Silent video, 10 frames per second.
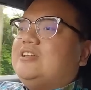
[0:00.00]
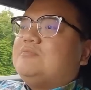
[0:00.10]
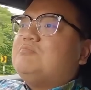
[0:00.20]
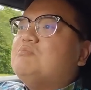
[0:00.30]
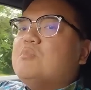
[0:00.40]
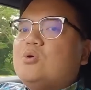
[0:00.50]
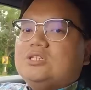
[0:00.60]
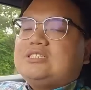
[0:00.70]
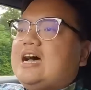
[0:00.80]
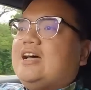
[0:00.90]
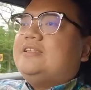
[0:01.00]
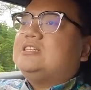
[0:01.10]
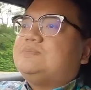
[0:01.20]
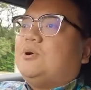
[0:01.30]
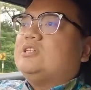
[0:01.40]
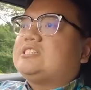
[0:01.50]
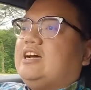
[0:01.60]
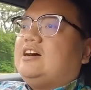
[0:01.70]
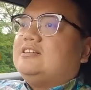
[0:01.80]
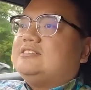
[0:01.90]
than most other sports
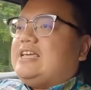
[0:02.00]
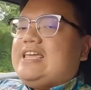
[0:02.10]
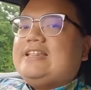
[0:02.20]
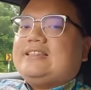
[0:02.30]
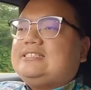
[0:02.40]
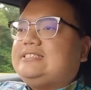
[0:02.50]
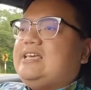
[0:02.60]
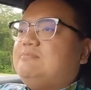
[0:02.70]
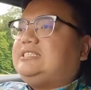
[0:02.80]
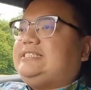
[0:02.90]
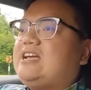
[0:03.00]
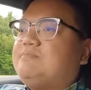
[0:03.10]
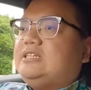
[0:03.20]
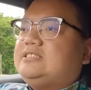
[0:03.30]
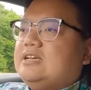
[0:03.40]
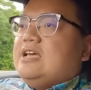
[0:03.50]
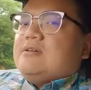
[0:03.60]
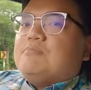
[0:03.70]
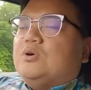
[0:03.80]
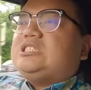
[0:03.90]
cars in the same segment.
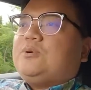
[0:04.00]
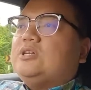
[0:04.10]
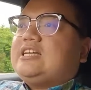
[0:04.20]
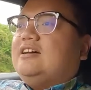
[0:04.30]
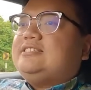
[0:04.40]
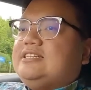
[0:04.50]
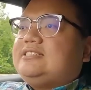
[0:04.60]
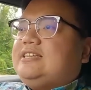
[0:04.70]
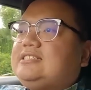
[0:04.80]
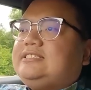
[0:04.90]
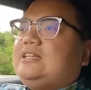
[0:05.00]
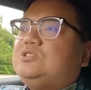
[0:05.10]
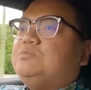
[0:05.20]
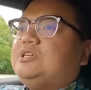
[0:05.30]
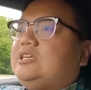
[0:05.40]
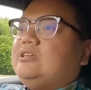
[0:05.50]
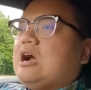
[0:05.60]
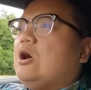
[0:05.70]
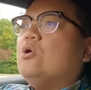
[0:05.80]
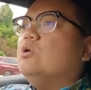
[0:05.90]
Most sports cars these days tend to be
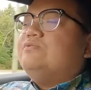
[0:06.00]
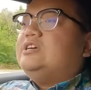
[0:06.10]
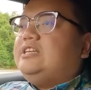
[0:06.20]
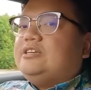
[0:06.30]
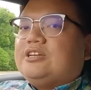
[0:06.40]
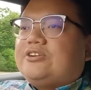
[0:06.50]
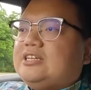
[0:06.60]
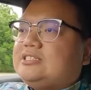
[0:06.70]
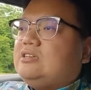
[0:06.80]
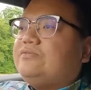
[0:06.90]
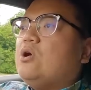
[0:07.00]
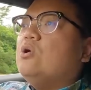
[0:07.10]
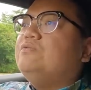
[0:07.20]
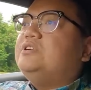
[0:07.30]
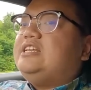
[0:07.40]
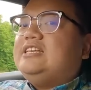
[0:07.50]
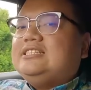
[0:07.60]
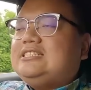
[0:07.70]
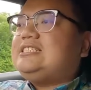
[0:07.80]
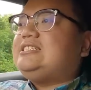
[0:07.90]
overly aggressive,
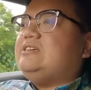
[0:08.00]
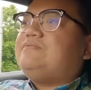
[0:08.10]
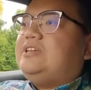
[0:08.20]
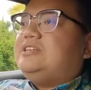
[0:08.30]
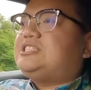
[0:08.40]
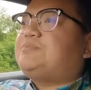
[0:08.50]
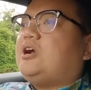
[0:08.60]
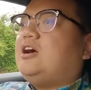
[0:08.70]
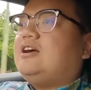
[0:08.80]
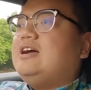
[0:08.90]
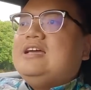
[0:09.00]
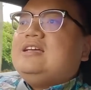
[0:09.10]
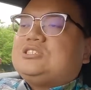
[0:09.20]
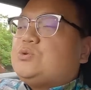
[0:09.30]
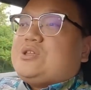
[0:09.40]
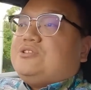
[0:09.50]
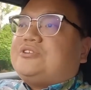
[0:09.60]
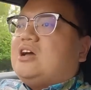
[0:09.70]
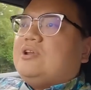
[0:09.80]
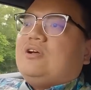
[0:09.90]
overly stiffly sprung. So when you
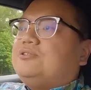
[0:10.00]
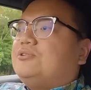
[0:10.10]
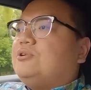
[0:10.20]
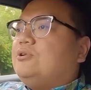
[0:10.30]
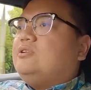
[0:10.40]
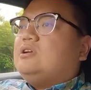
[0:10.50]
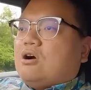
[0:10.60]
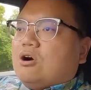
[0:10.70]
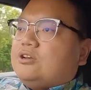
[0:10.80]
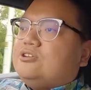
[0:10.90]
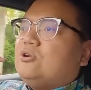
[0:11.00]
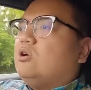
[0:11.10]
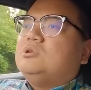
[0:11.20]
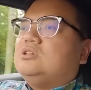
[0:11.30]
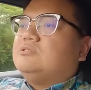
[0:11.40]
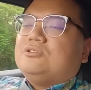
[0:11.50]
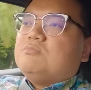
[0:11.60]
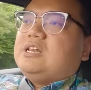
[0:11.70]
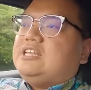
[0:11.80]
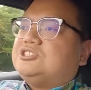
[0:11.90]
drive it on the road, on normal,
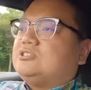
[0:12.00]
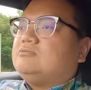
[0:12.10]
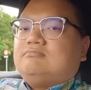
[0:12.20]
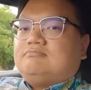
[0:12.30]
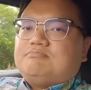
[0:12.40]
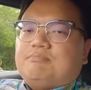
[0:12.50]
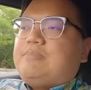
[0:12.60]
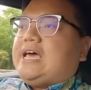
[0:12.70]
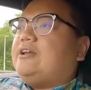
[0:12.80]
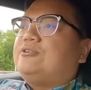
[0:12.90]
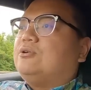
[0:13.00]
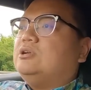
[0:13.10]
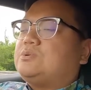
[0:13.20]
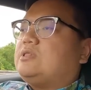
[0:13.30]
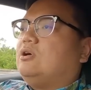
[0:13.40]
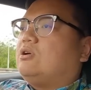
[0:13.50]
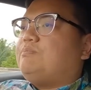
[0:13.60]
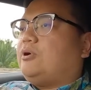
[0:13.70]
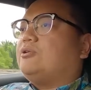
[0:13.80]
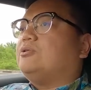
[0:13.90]
Malaysian bad roads with a lot of
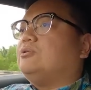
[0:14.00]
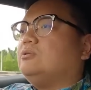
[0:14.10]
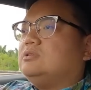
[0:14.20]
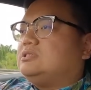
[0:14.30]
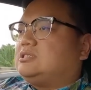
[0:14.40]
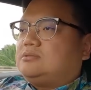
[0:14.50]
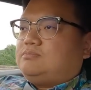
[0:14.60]
potholes,